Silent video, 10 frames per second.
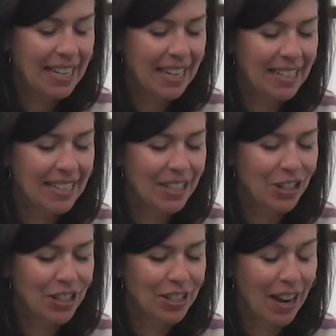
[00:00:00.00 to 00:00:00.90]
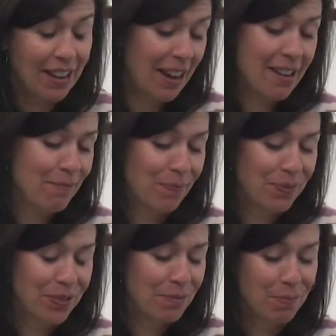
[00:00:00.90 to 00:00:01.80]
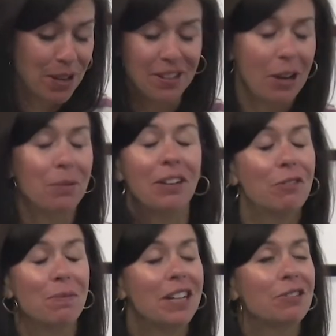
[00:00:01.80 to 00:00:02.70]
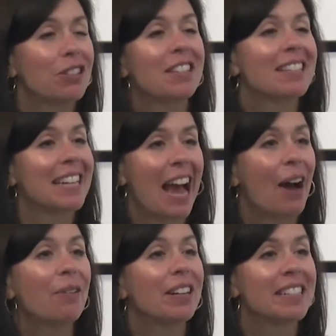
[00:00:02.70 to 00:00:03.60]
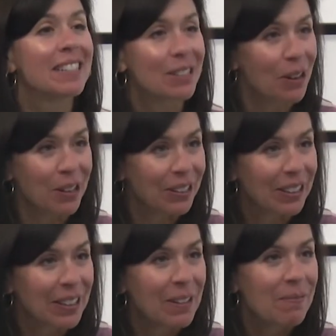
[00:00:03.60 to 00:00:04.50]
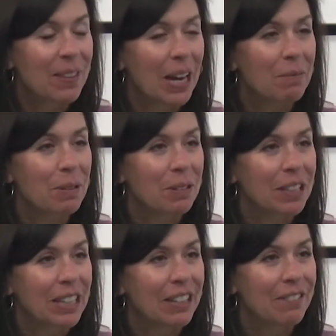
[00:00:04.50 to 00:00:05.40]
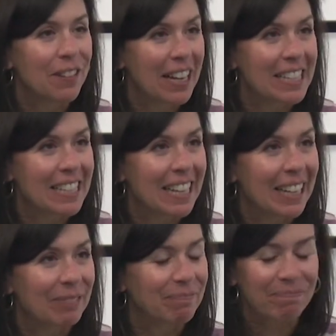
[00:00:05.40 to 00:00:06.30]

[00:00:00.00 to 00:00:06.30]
it's just, I, I be I'll even be interested to see how it is installed. Yeah. That'll be really you'll, you'll fascinating.